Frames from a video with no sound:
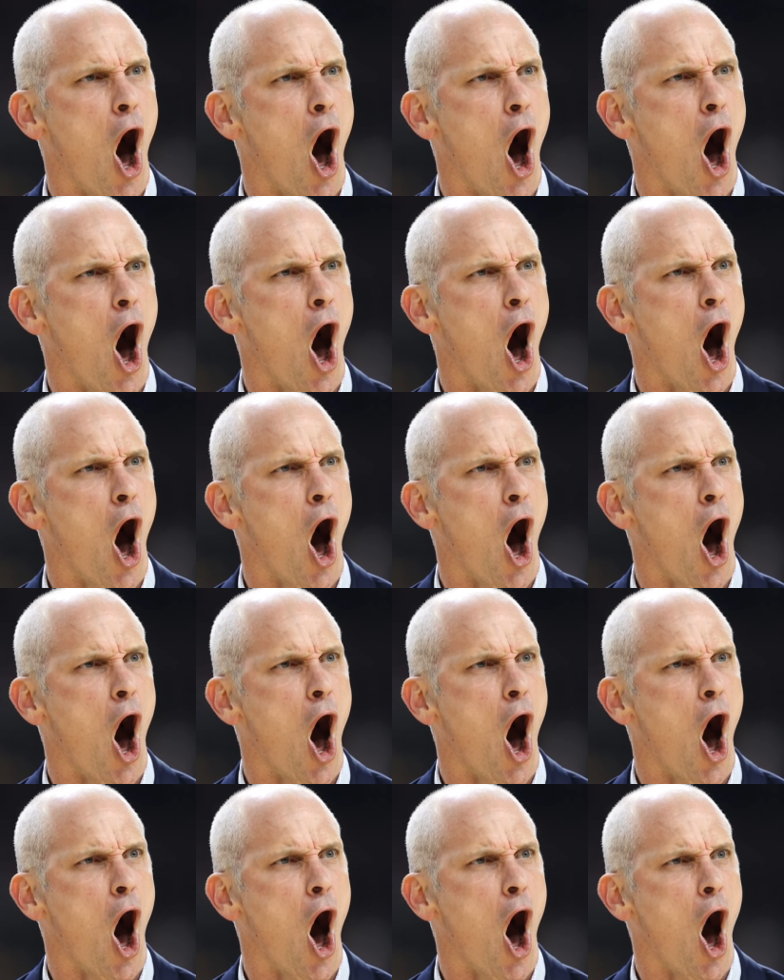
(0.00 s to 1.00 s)

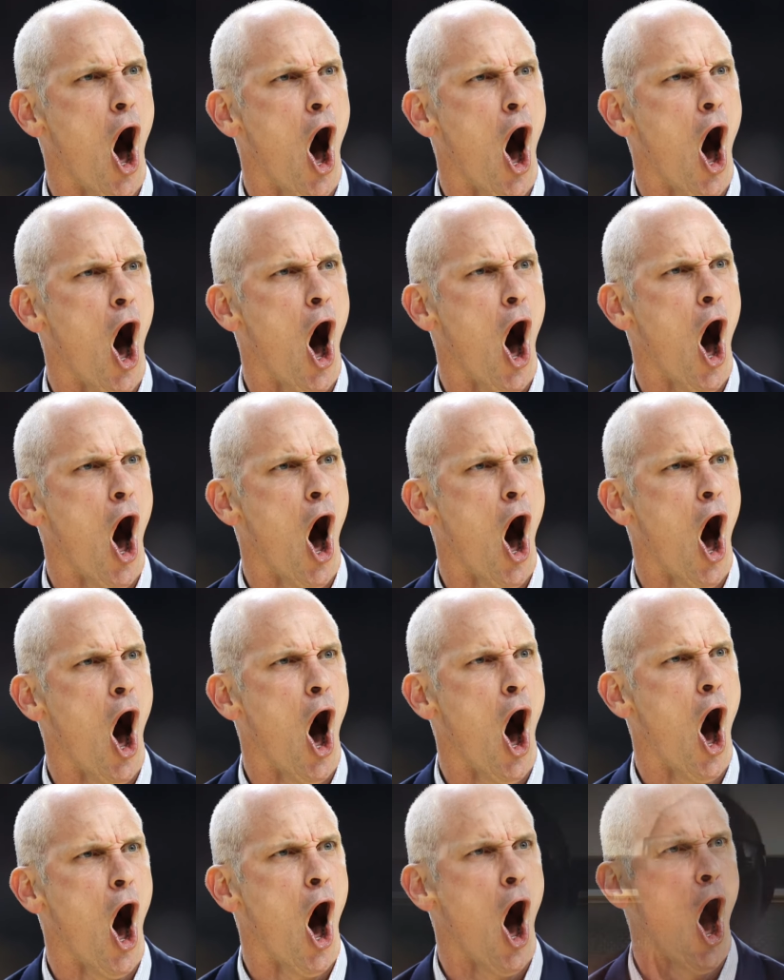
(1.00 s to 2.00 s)
Purdue turned it
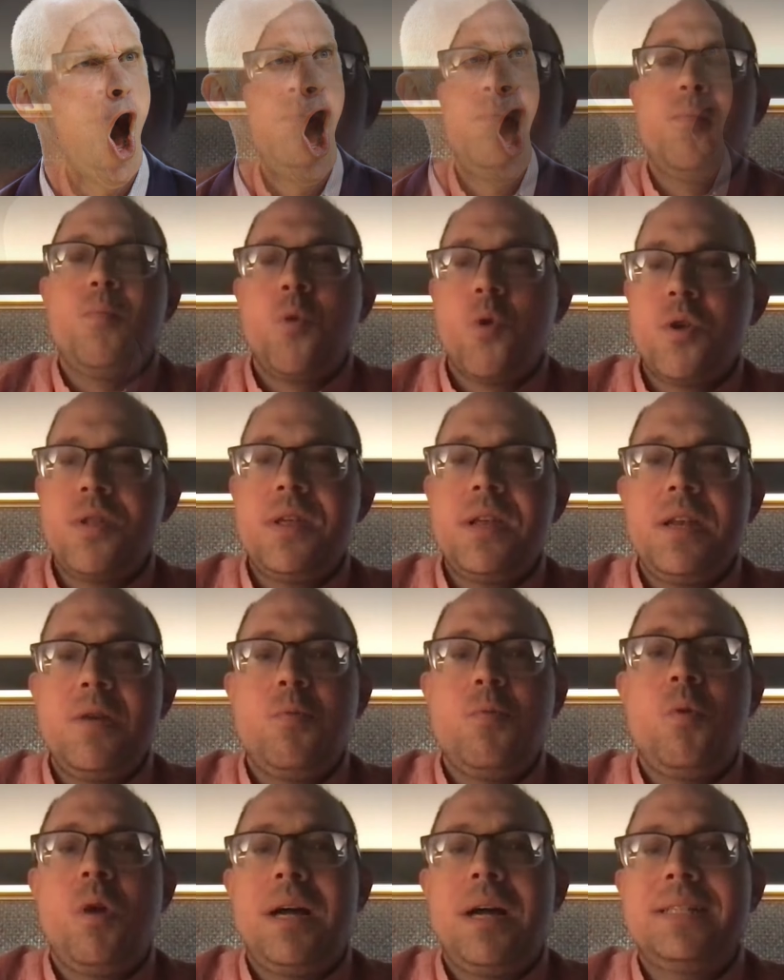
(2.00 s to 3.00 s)
over more than
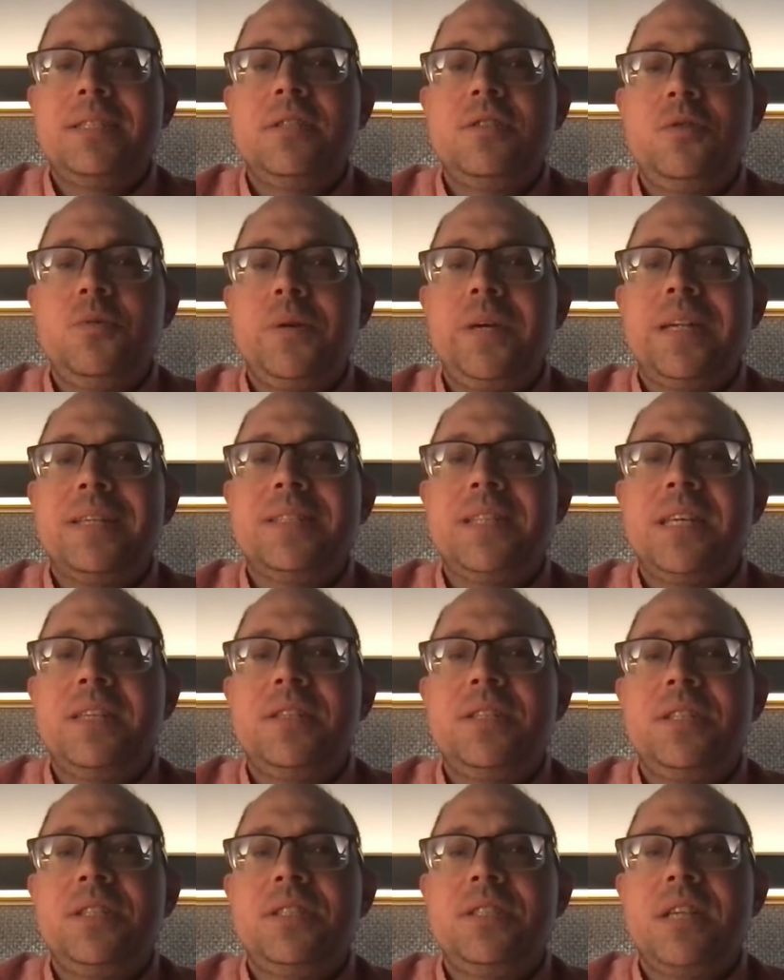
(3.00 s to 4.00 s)
it wanted to against
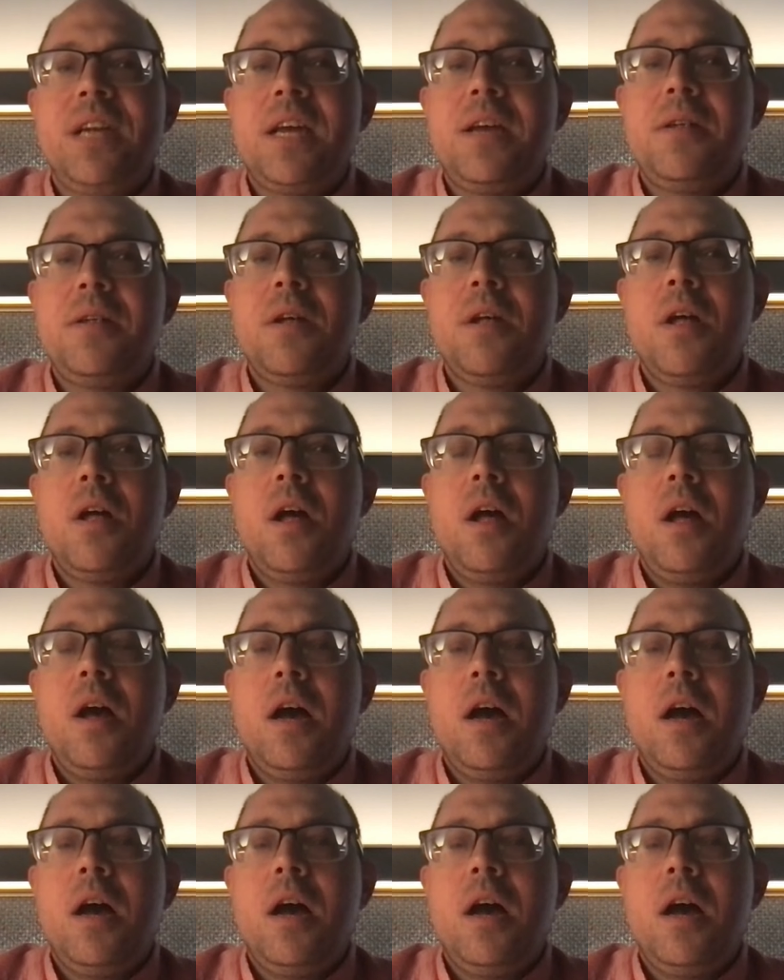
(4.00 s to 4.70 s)
NC State.